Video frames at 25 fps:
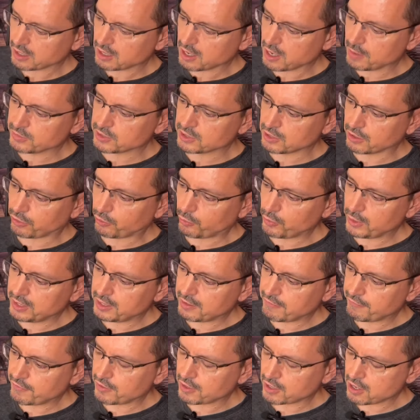comes in three
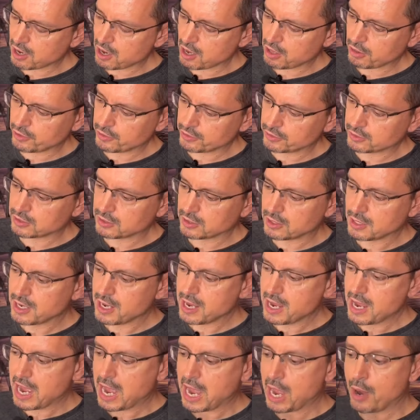different colors.
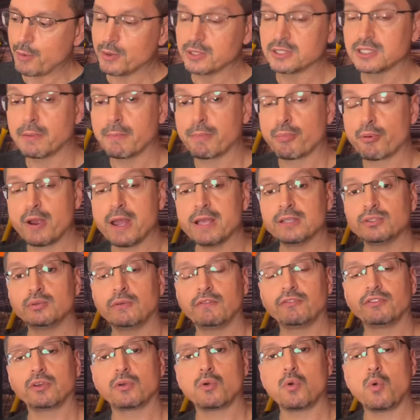I was impressed
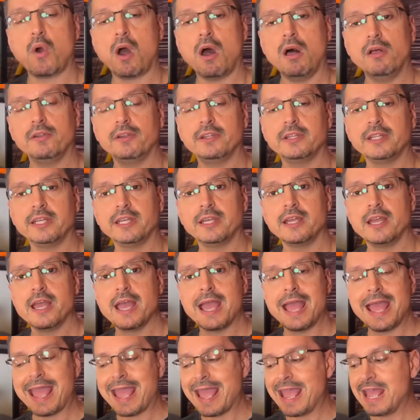with the quality
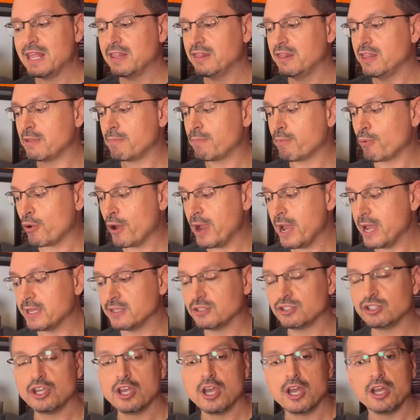and the
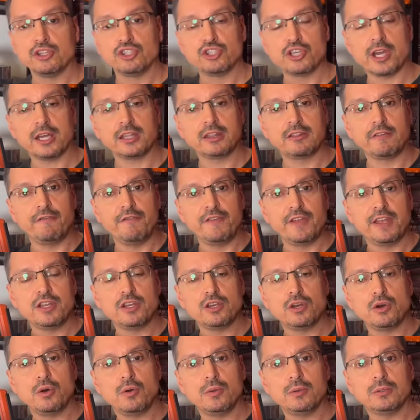price. Check the
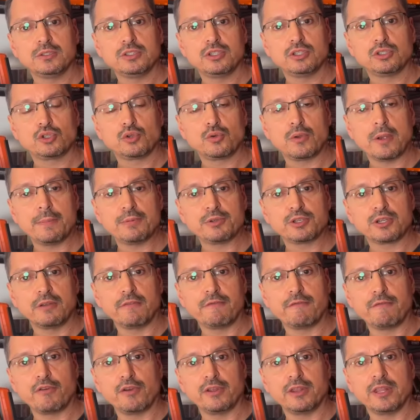video
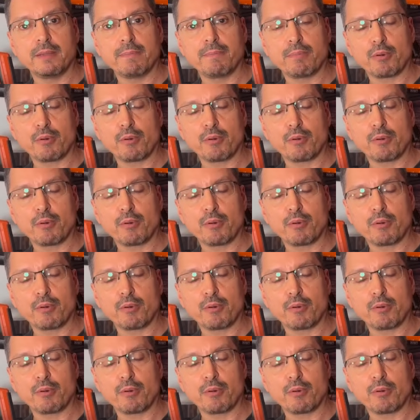description for the